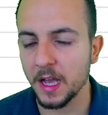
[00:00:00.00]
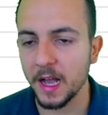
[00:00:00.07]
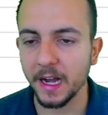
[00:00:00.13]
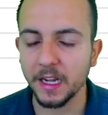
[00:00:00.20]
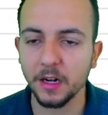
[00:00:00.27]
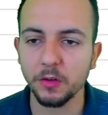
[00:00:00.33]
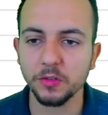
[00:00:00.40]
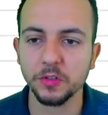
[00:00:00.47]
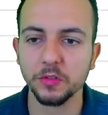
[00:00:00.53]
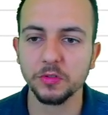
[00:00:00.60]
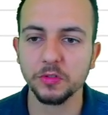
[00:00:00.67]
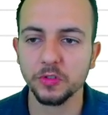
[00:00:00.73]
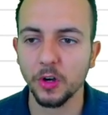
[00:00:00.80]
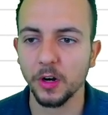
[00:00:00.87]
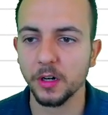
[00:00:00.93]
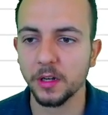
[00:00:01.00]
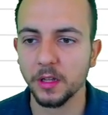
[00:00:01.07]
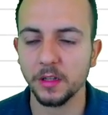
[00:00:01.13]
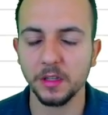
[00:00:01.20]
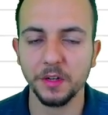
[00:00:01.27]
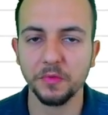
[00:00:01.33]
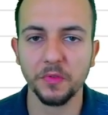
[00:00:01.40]
I can also sort
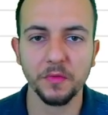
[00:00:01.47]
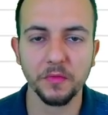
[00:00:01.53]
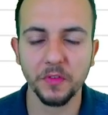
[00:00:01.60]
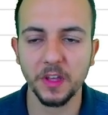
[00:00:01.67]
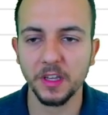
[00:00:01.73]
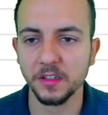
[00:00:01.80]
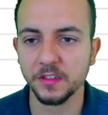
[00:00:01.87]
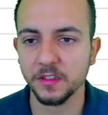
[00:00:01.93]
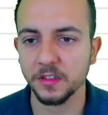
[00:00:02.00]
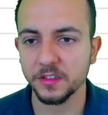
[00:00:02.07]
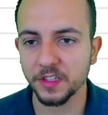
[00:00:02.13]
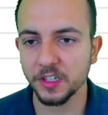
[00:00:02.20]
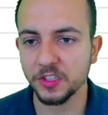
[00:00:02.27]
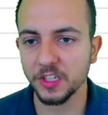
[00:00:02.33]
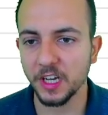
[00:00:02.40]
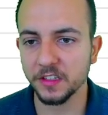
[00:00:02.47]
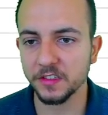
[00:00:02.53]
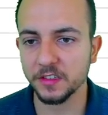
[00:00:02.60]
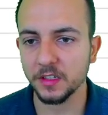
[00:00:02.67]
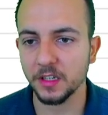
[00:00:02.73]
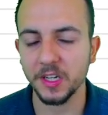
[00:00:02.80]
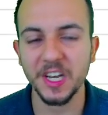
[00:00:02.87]
different things, such
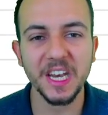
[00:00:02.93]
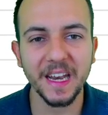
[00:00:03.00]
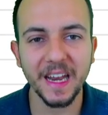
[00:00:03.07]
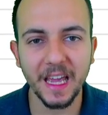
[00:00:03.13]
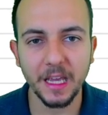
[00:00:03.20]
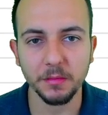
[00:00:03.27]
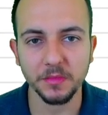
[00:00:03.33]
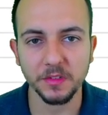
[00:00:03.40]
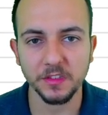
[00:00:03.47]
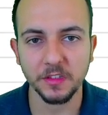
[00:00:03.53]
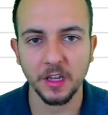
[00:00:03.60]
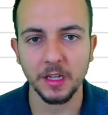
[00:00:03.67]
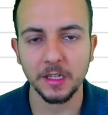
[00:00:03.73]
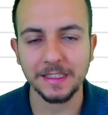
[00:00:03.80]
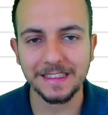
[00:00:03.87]
as names,